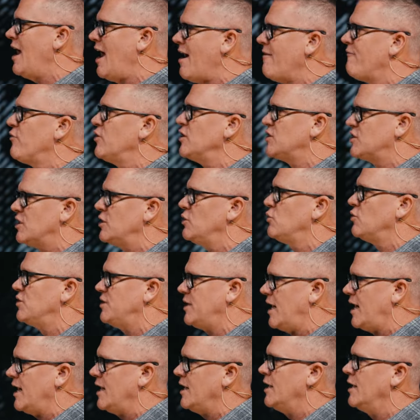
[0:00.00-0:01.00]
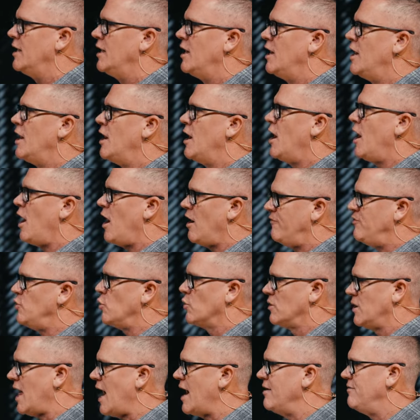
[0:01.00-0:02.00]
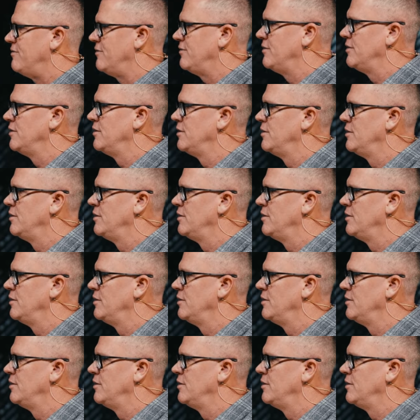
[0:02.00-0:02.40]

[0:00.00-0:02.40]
every single day of your life.